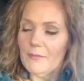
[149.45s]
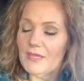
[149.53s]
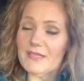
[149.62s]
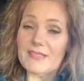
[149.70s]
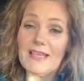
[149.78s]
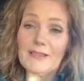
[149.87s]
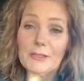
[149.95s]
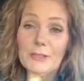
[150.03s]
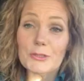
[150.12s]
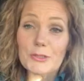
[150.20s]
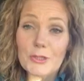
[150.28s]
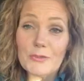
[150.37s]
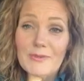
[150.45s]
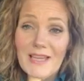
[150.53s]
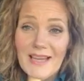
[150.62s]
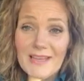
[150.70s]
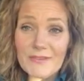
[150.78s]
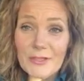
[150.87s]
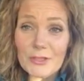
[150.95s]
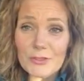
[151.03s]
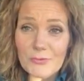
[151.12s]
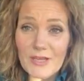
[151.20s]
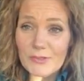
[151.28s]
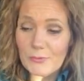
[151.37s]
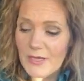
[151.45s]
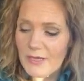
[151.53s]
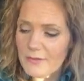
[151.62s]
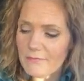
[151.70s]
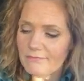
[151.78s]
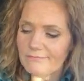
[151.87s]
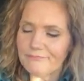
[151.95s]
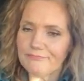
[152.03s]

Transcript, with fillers: Because that little turn behind there, direct wired,